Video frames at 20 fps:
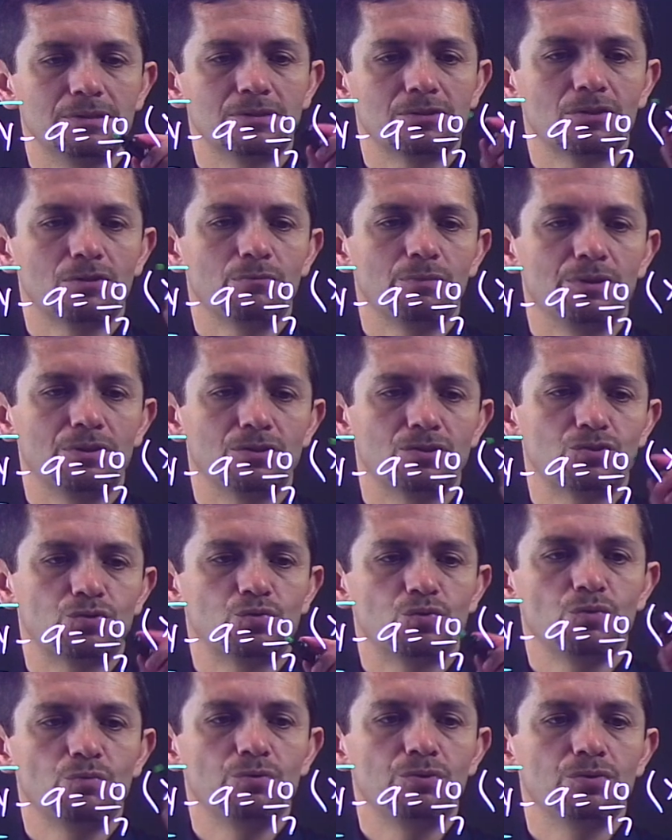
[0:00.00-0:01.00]
is going to be
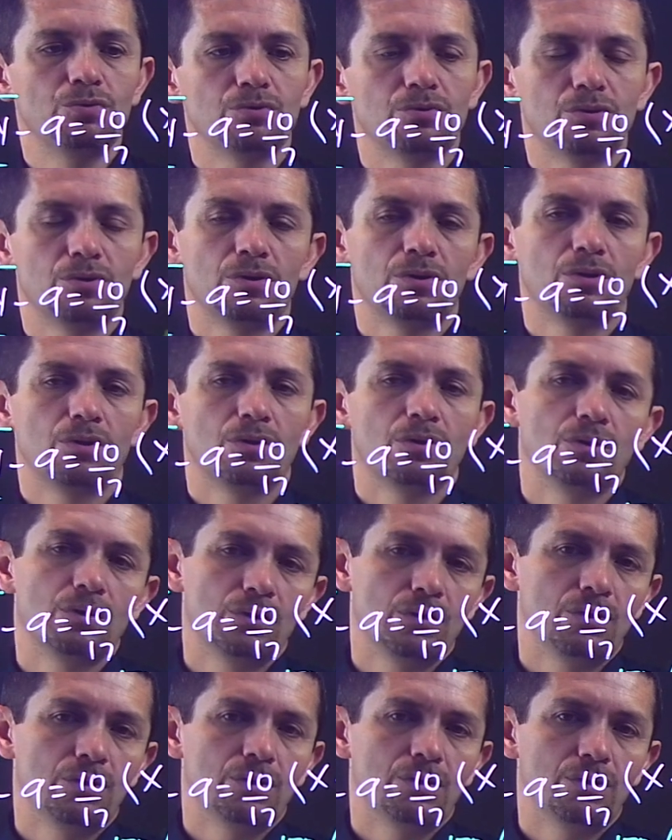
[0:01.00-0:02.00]
distributed
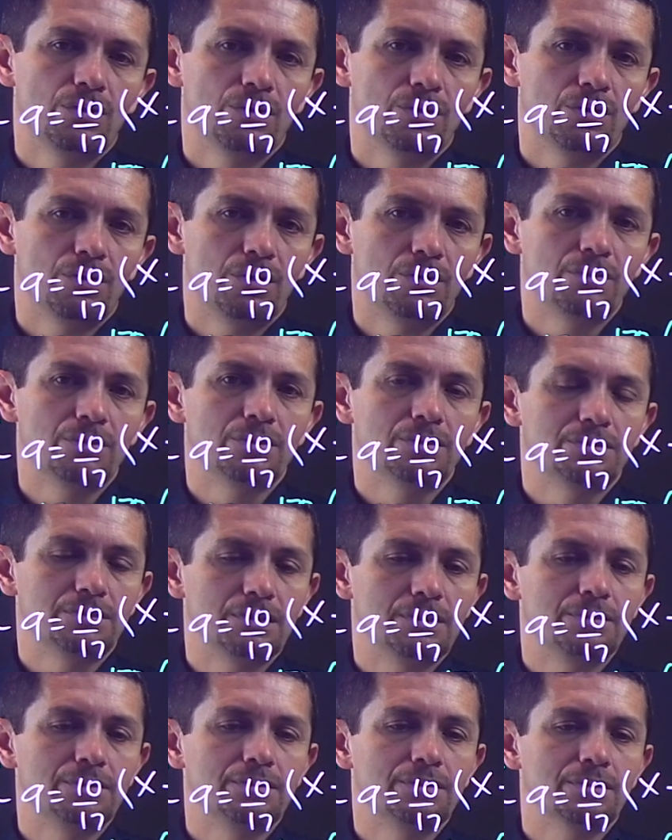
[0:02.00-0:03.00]
on the
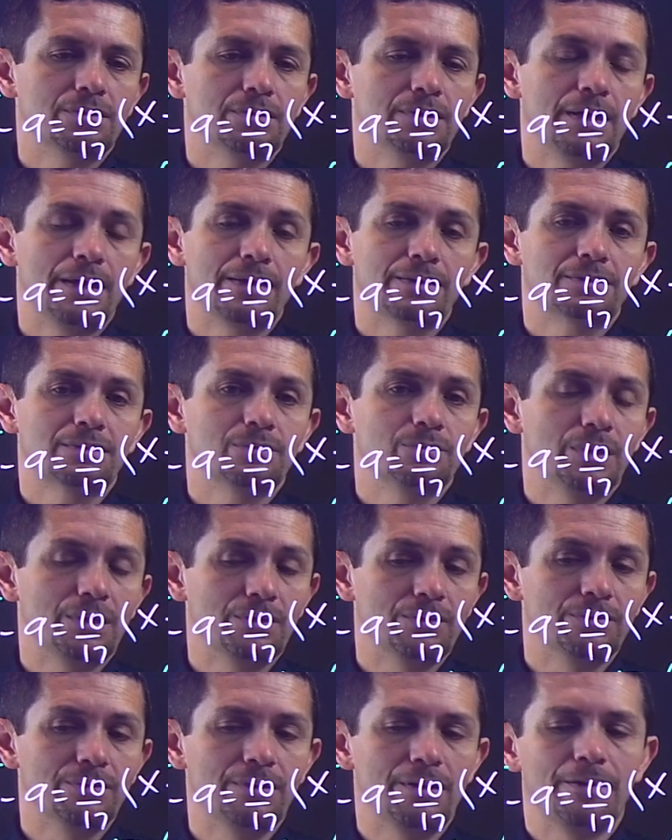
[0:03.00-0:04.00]
x and
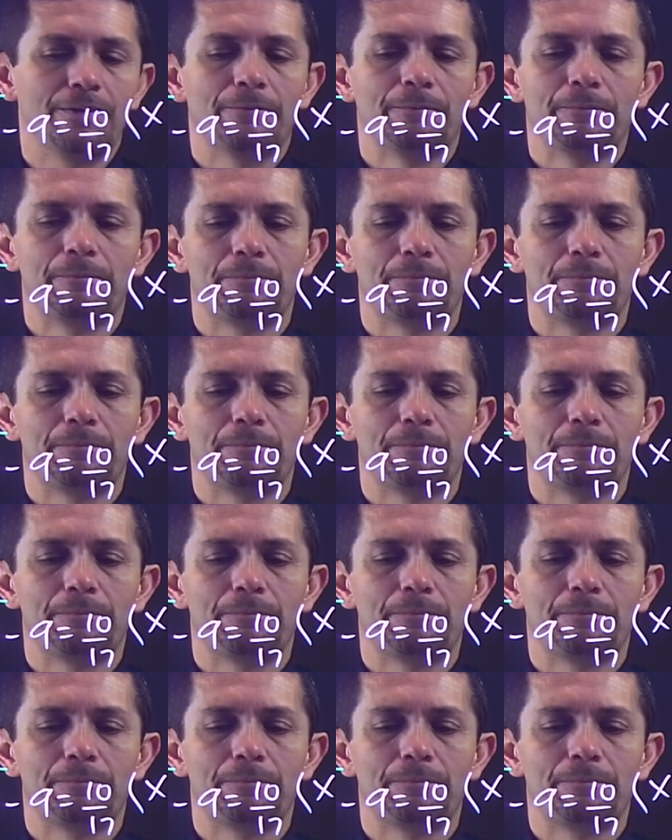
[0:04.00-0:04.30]
minus 9.